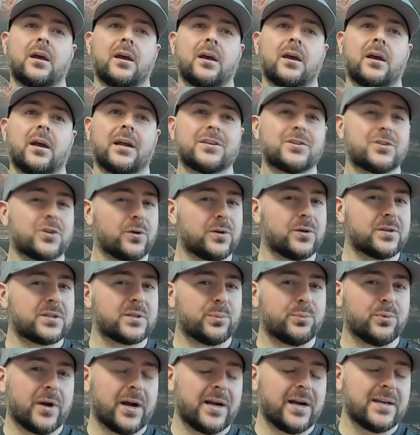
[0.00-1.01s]
And so it's
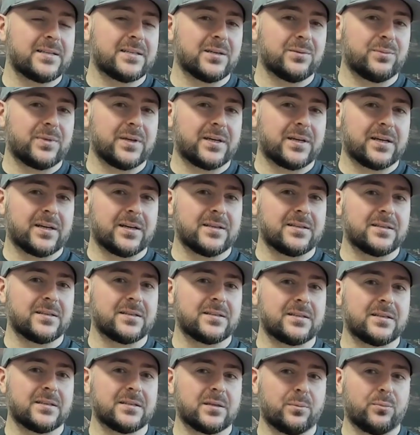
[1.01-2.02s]
surprising because
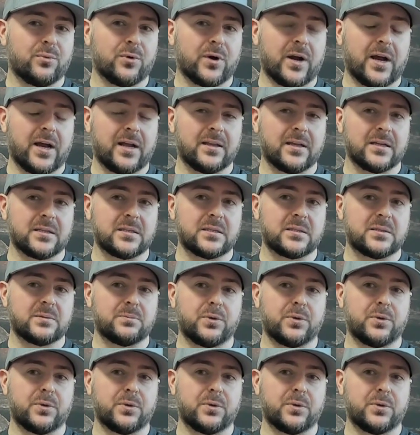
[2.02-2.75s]
this is a brand that's